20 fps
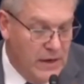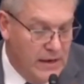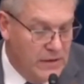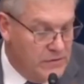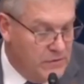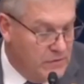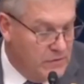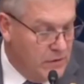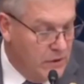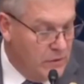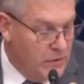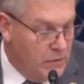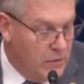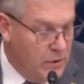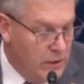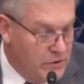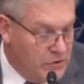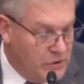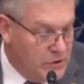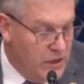as
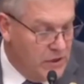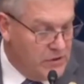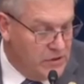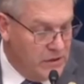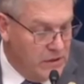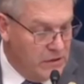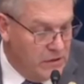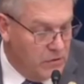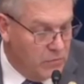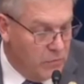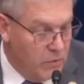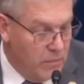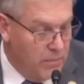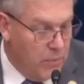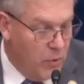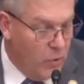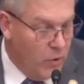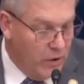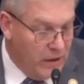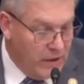though adjusting the
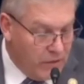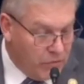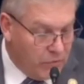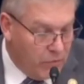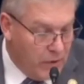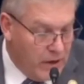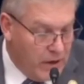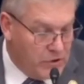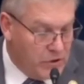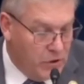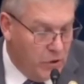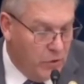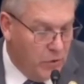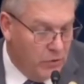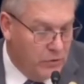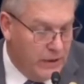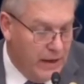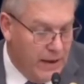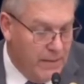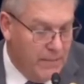reporting
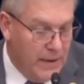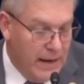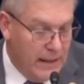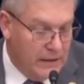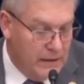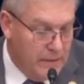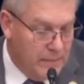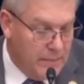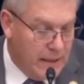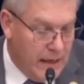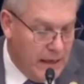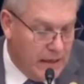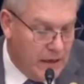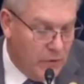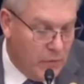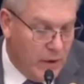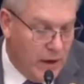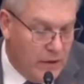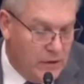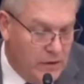threshold and by
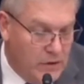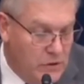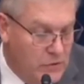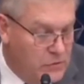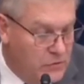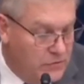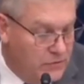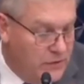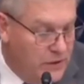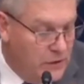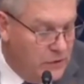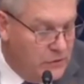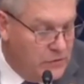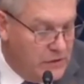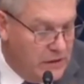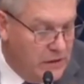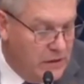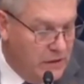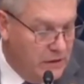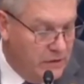eliminating rarely used
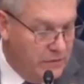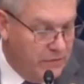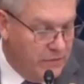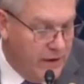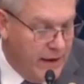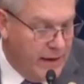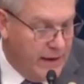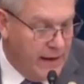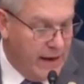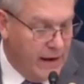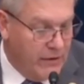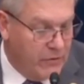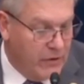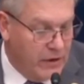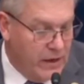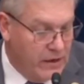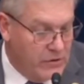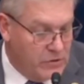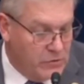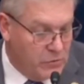fields and clarifying
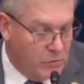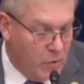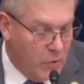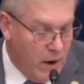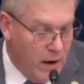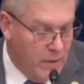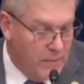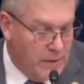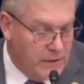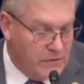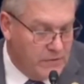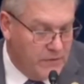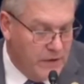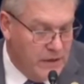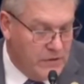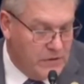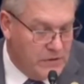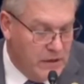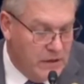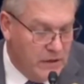aggregation requirements,
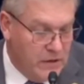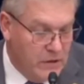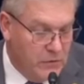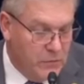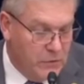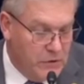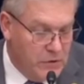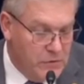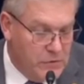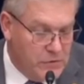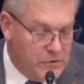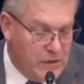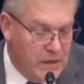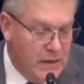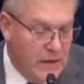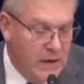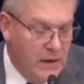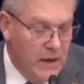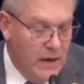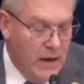FinCEN could reduce
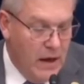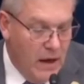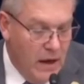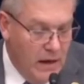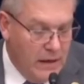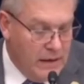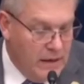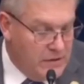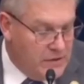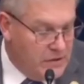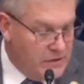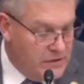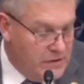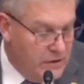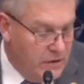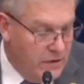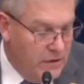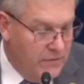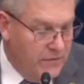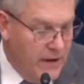
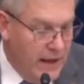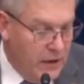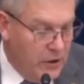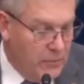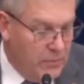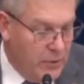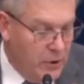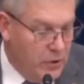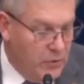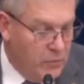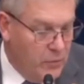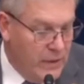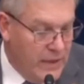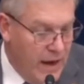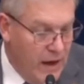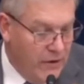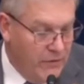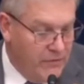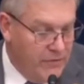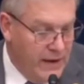unnecessary filer burden
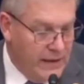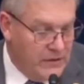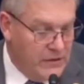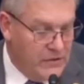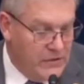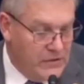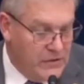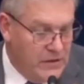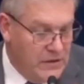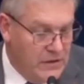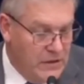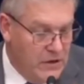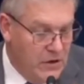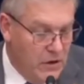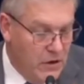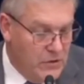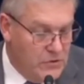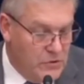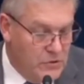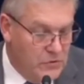without affecting
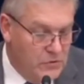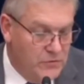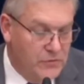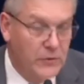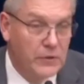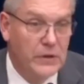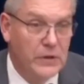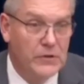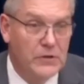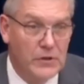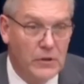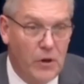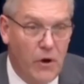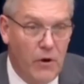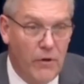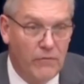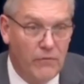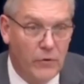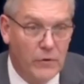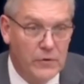CTR's usefulness to
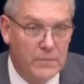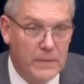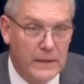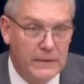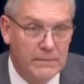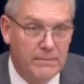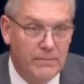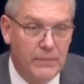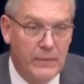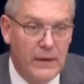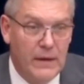law enforcement.